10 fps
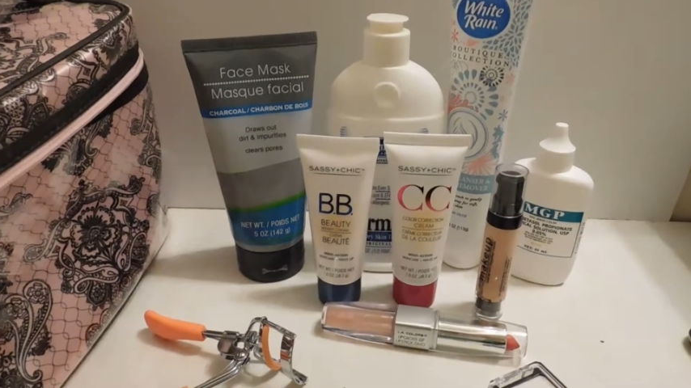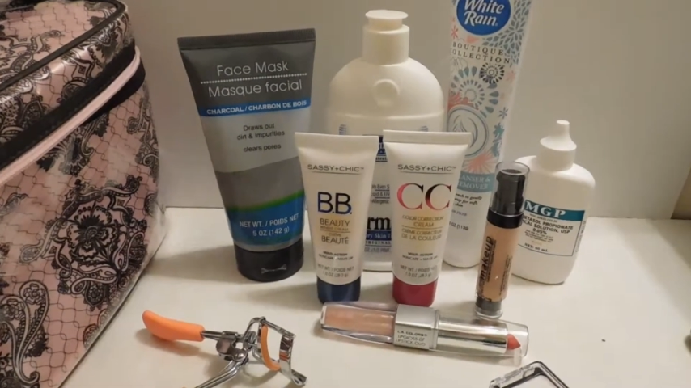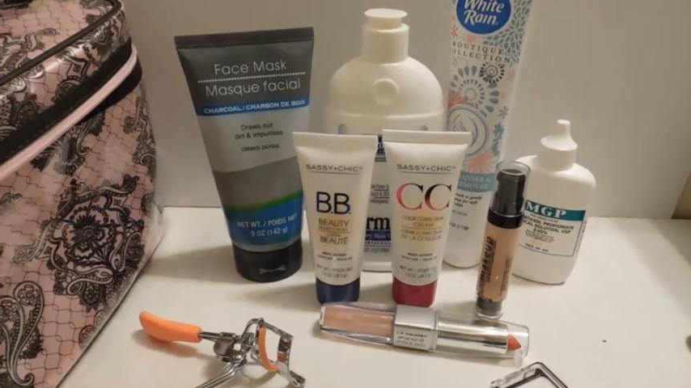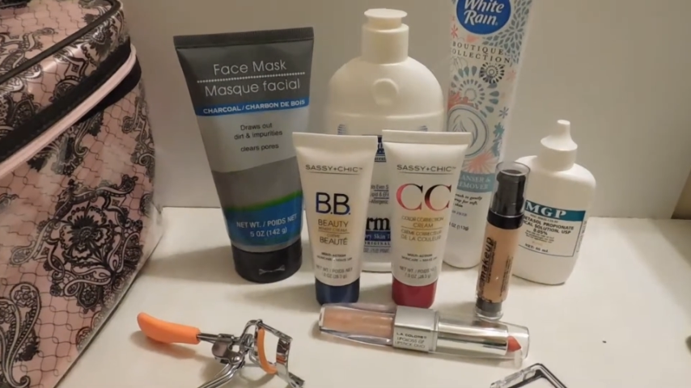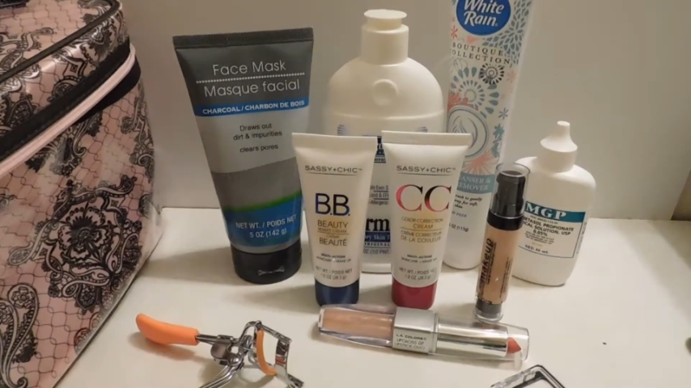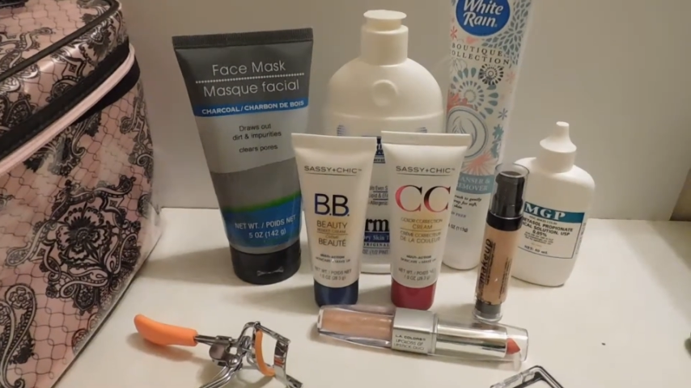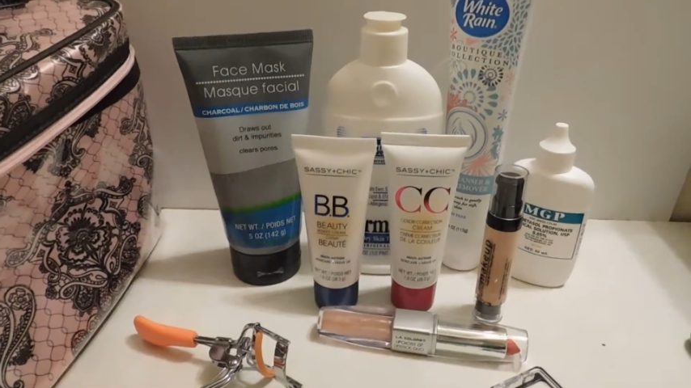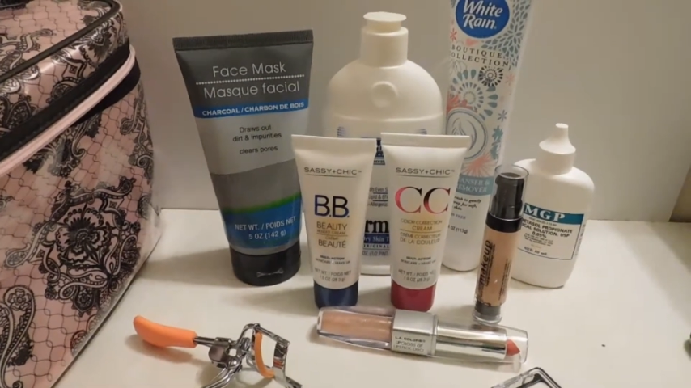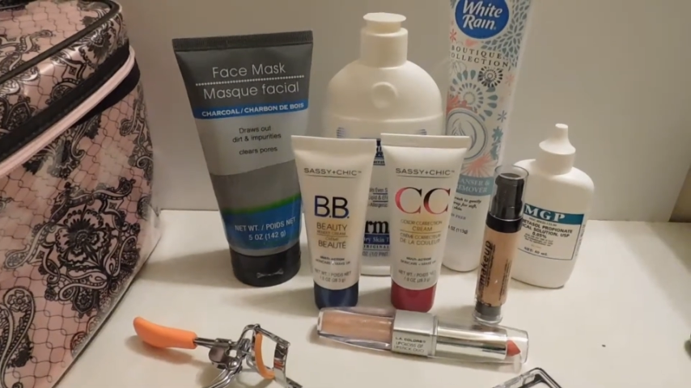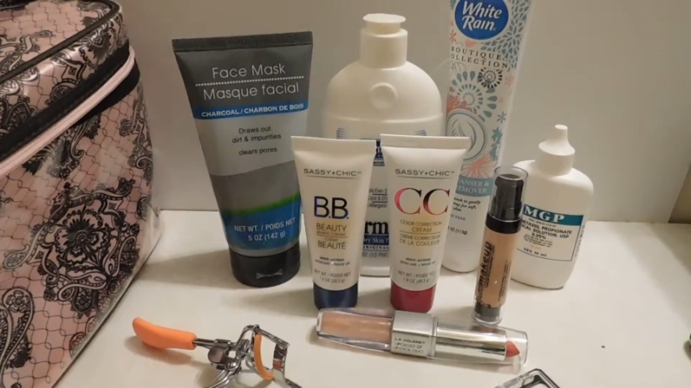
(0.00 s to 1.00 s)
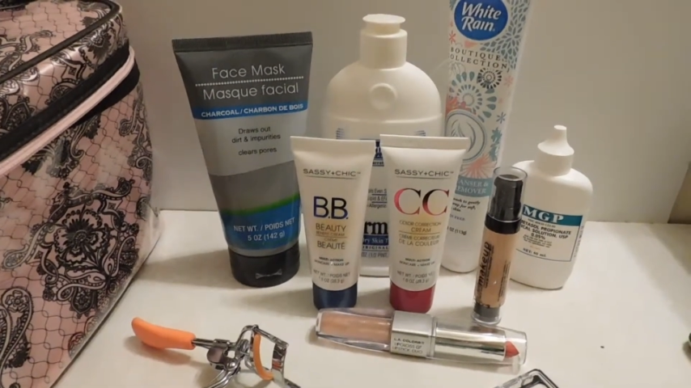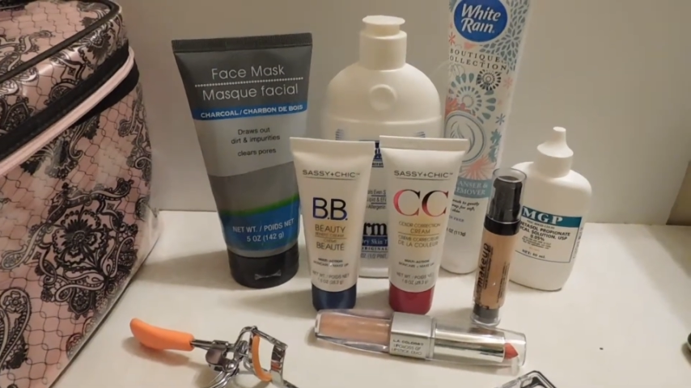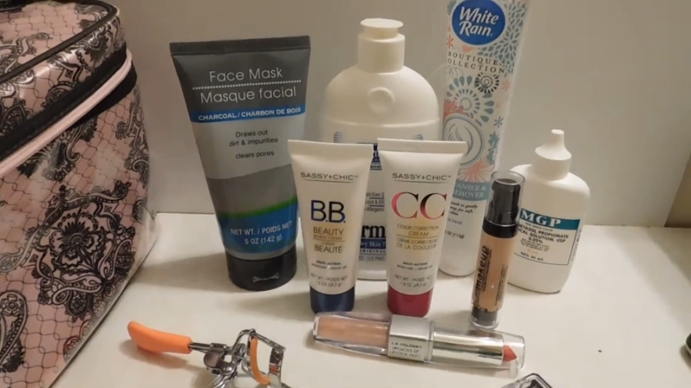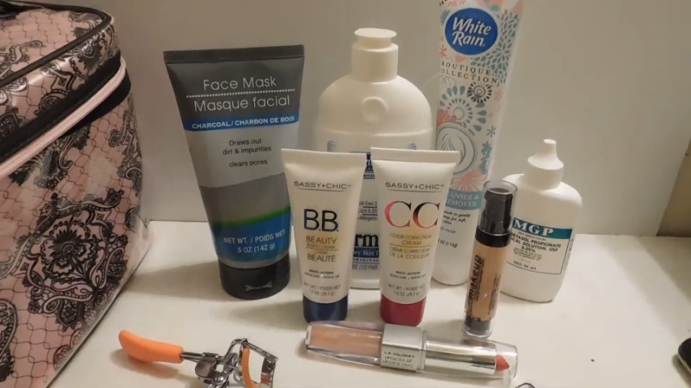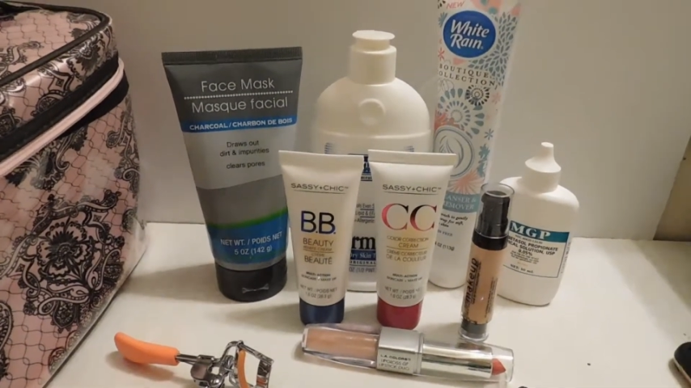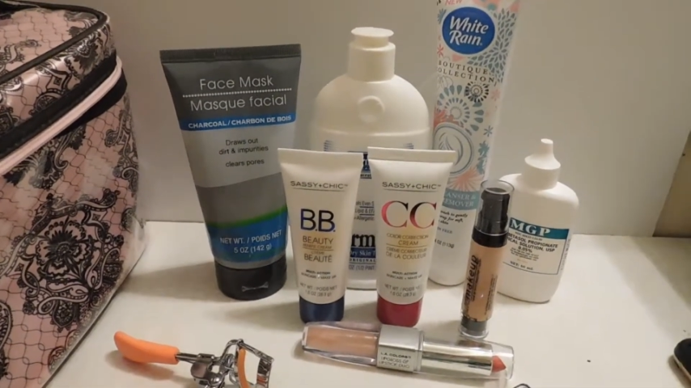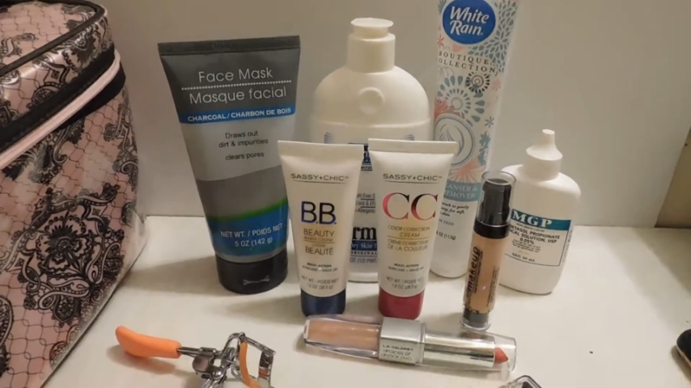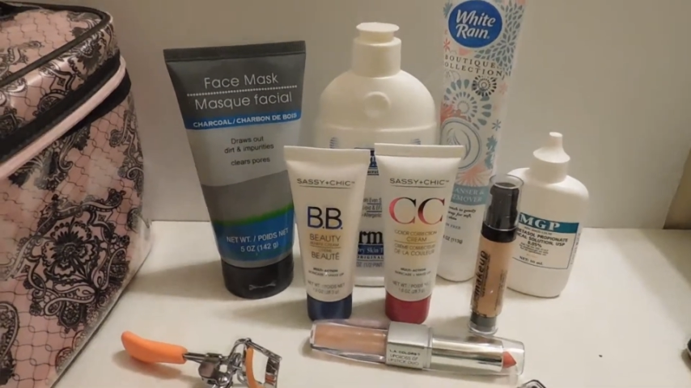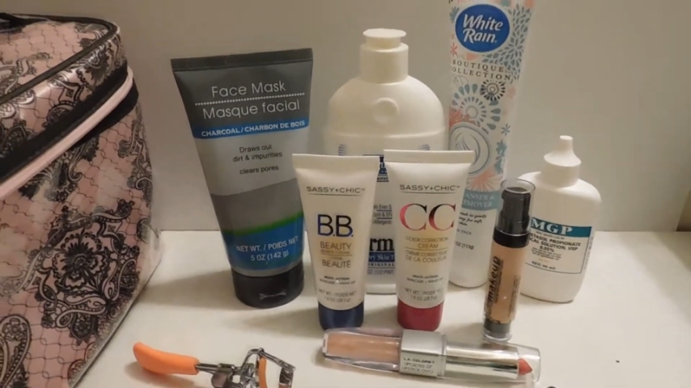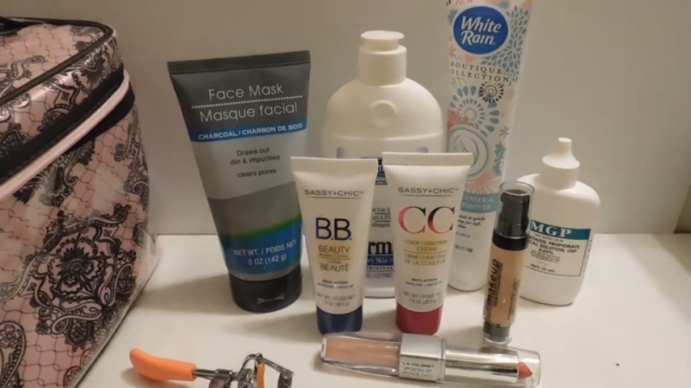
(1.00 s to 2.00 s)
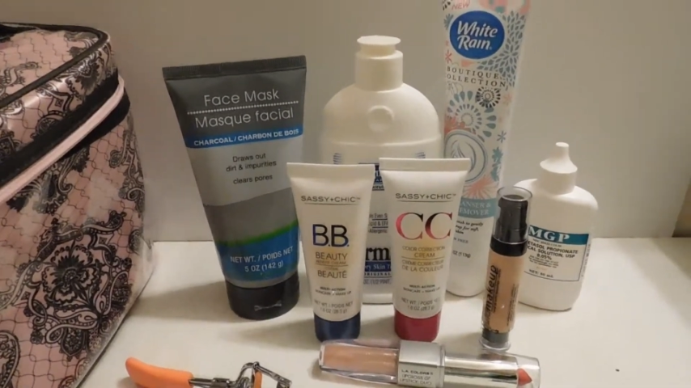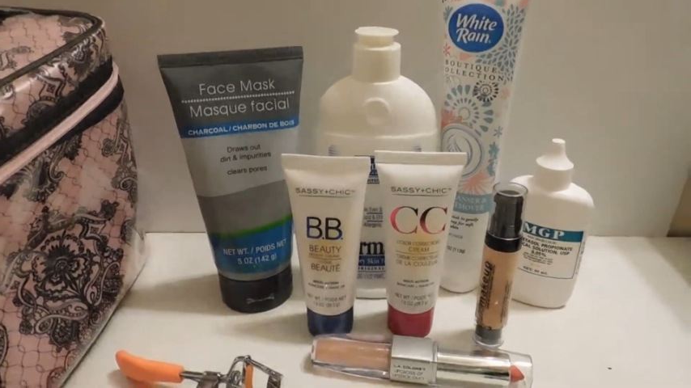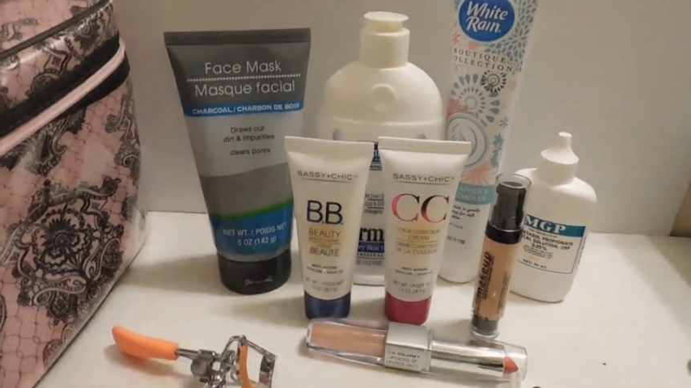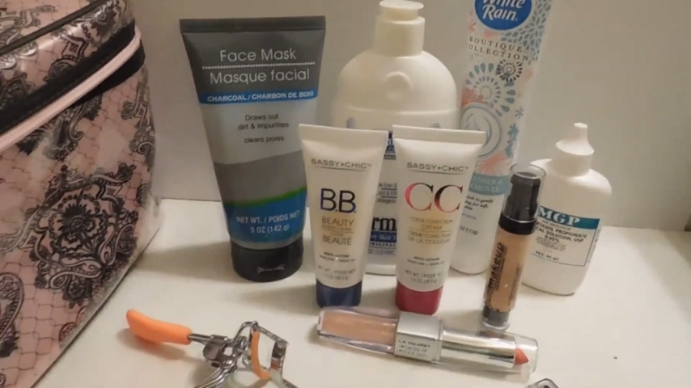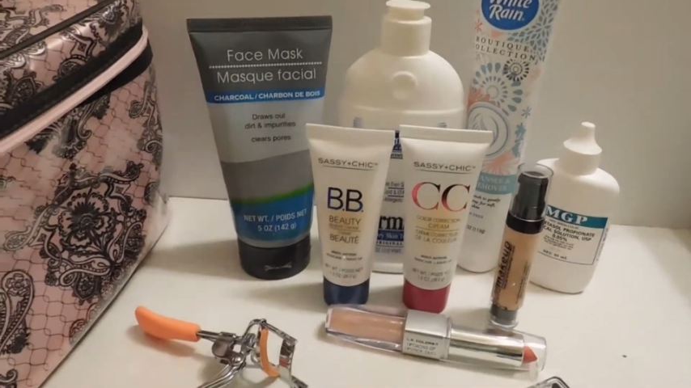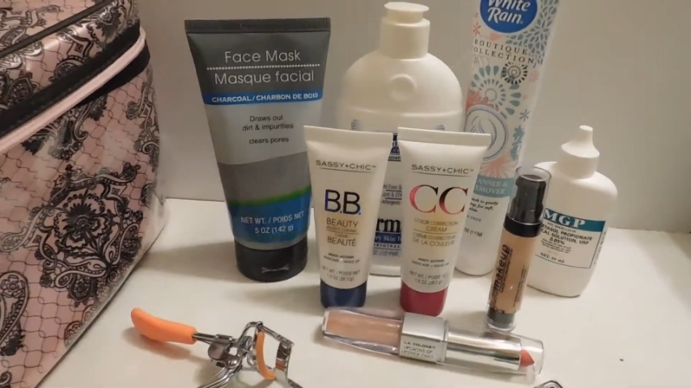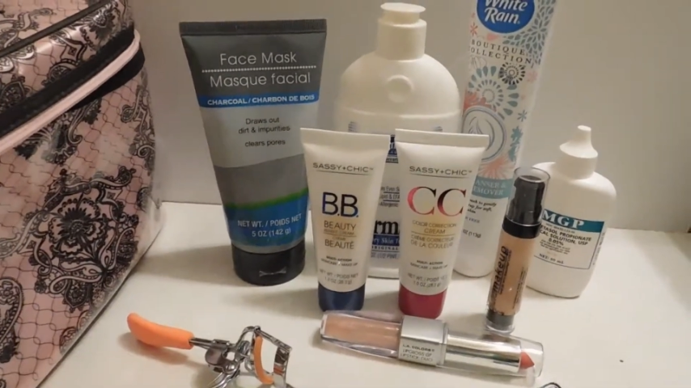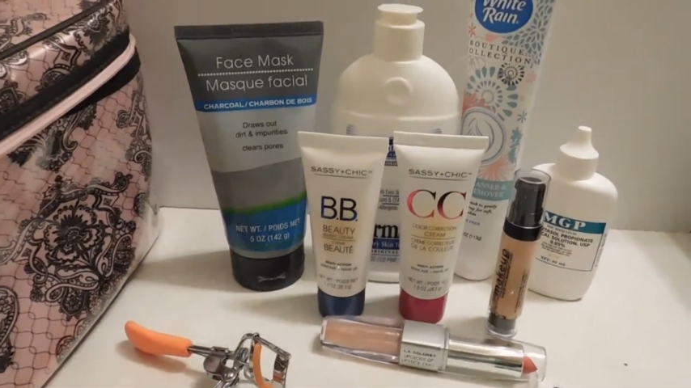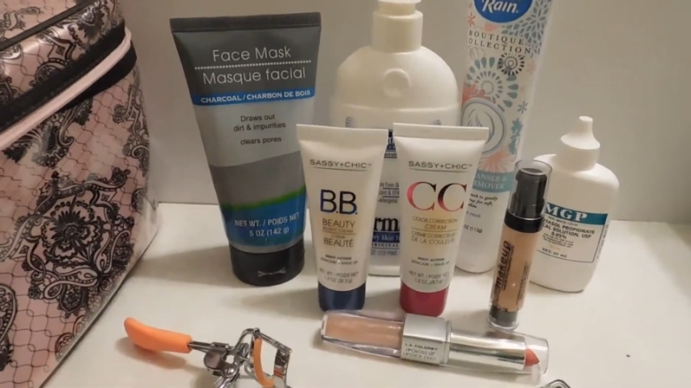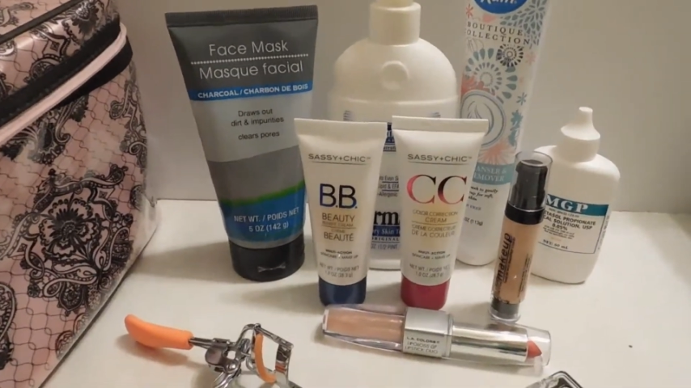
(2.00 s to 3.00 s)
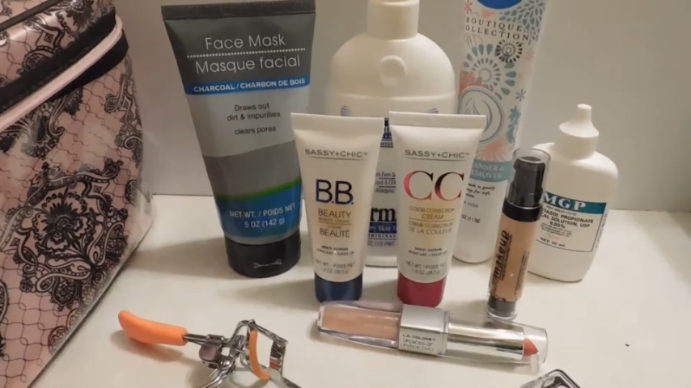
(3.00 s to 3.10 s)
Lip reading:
Nobody's mouth can be seen.